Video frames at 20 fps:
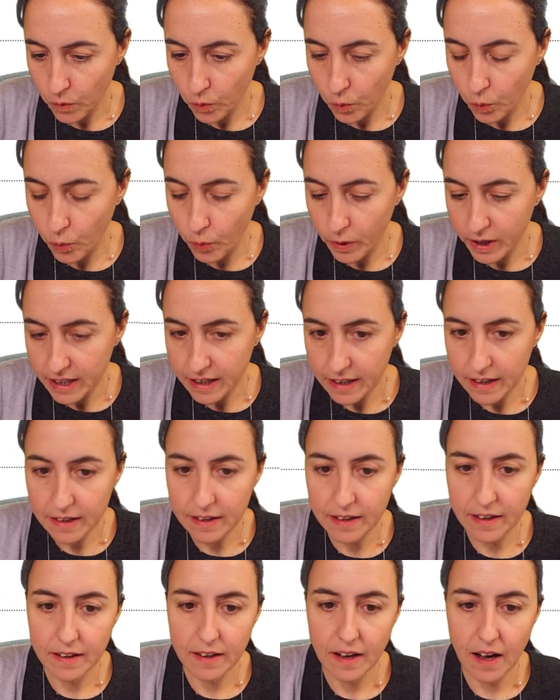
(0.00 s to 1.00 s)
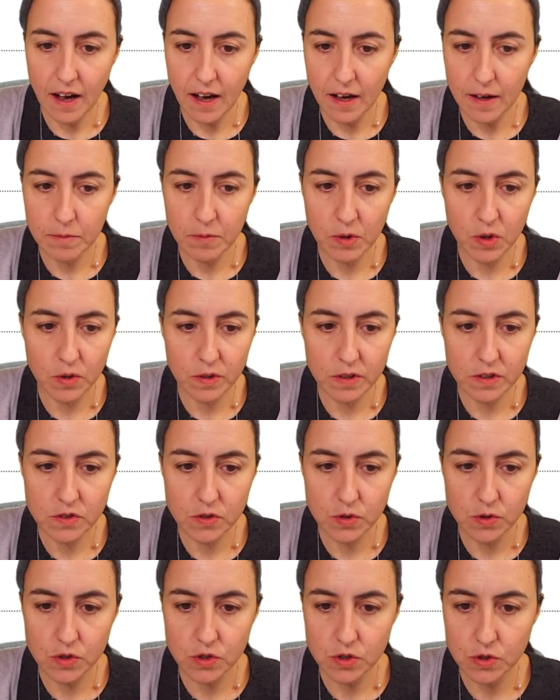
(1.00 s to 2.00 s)
week, I'm going
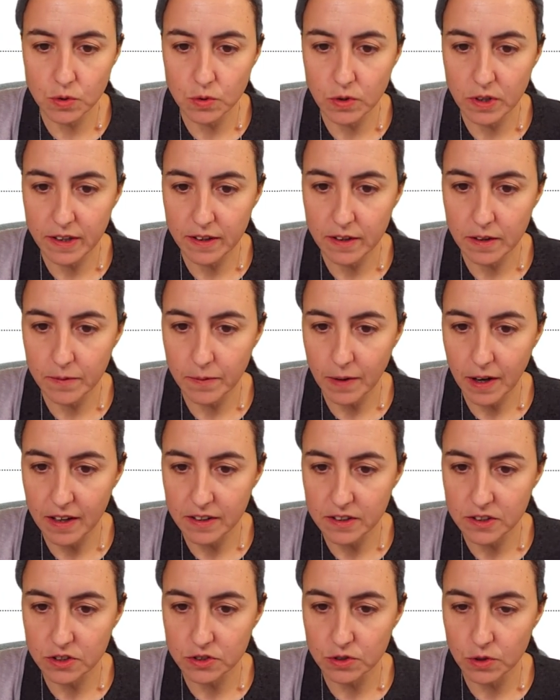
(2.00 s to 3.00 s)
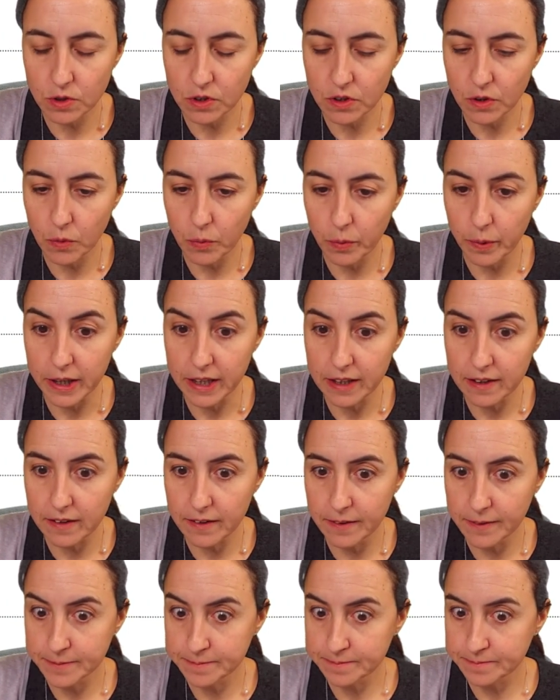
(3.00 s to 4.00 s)
to sort it by sort
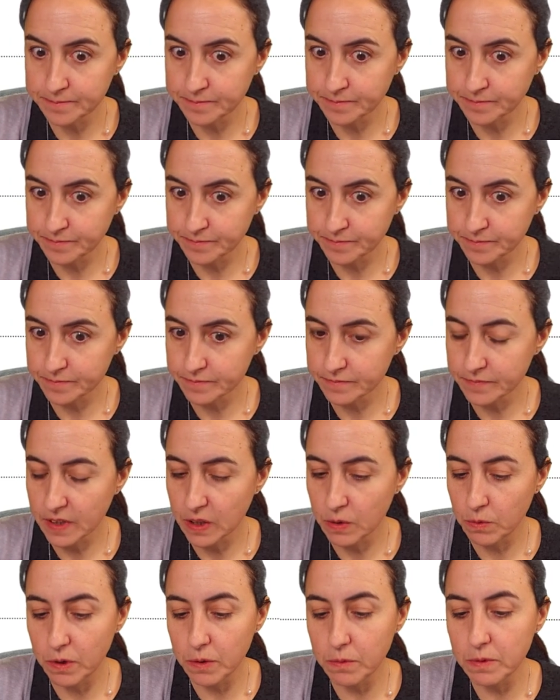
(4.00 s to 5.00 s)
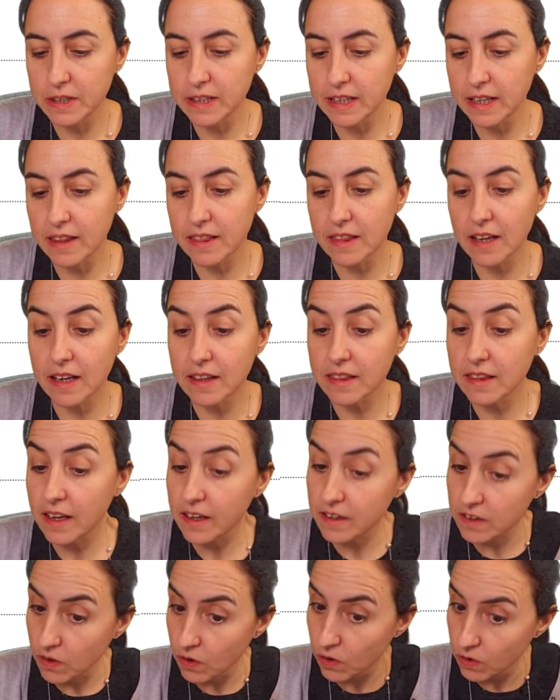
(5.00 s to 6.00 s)
week. We will need that
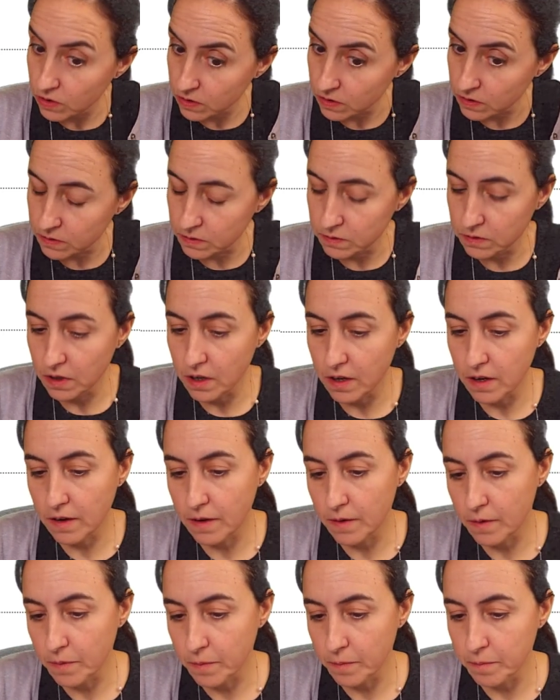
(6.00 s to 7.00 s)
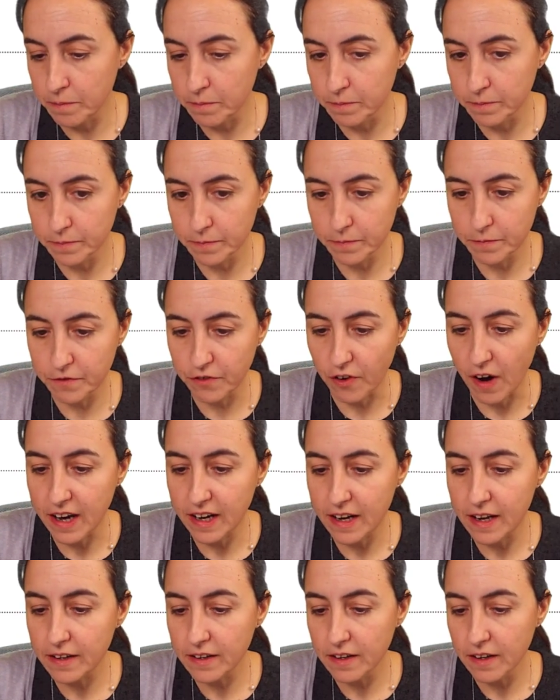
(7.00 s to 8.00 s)
then on
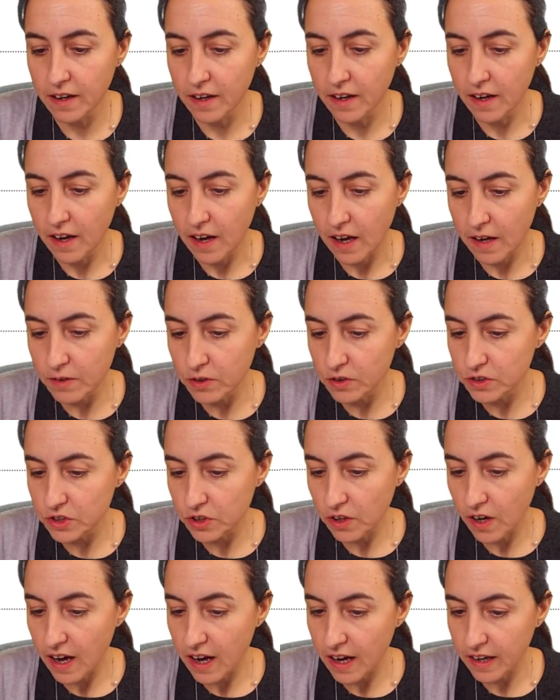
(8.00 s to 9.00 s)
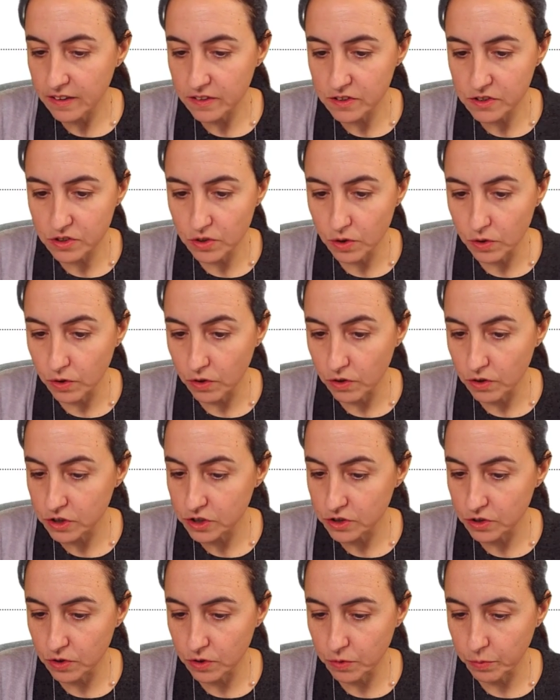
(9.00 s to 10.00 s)
Friday. I'm going to hide
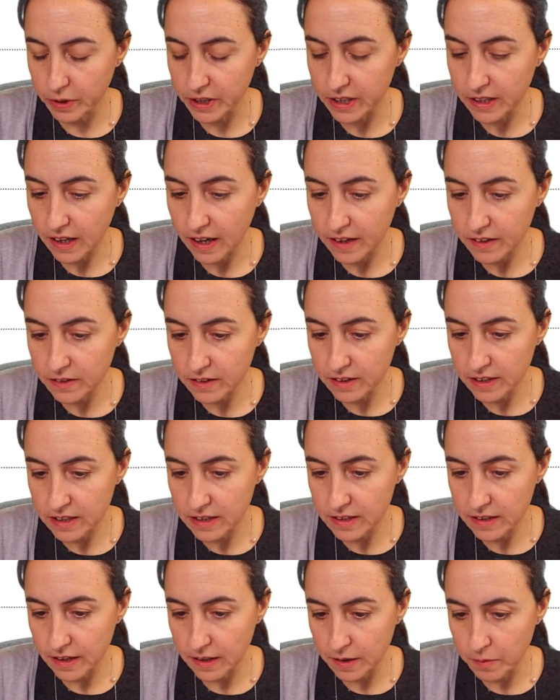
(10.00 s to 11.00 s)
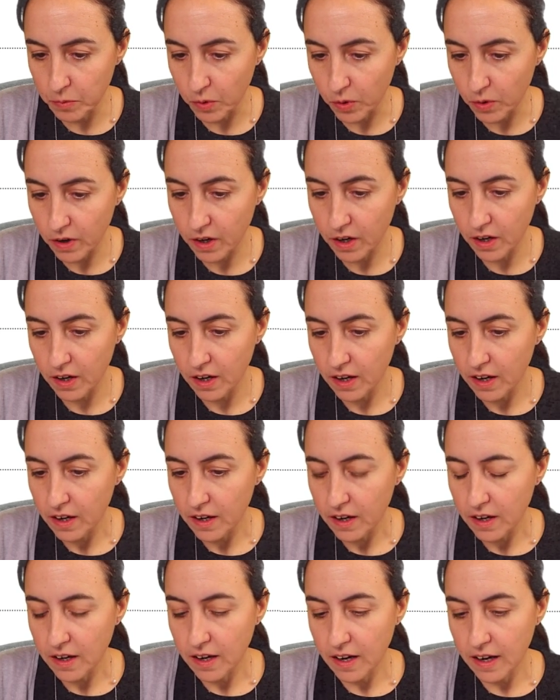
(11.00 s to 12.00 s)
sort week. I don't need it anymore.
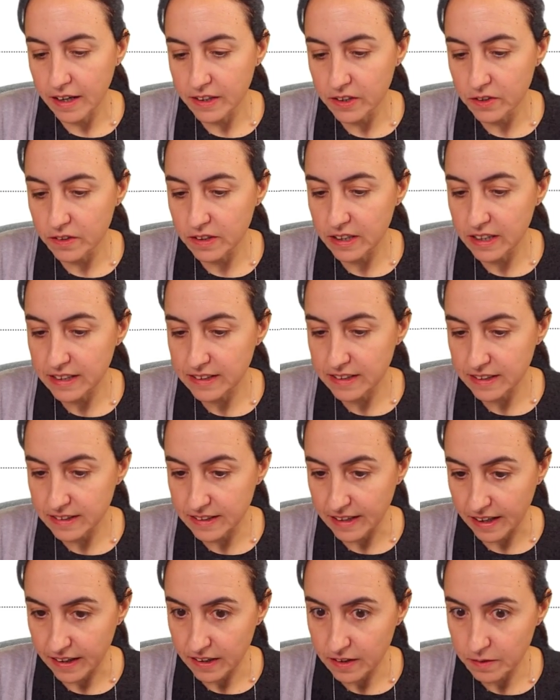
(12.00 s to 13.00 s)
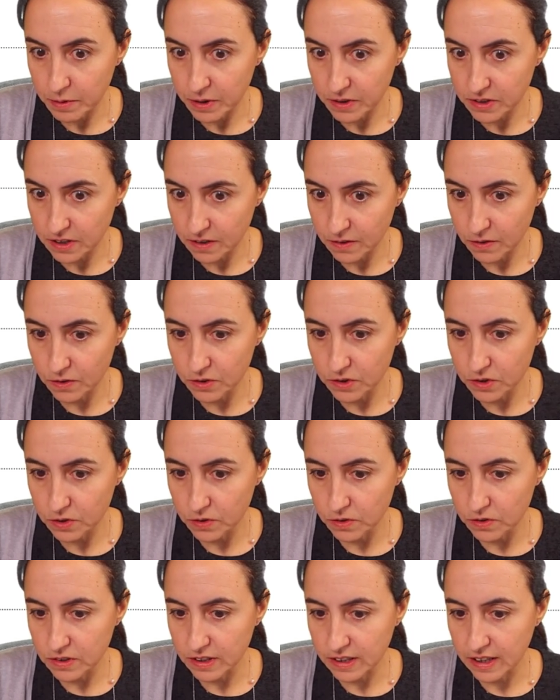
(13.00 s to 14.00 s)
I don't need the date because I'm going
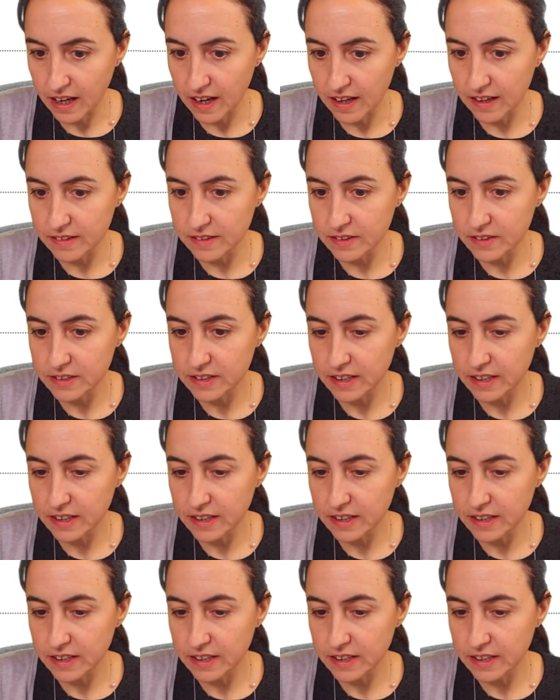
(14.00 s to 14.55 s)
to the calendar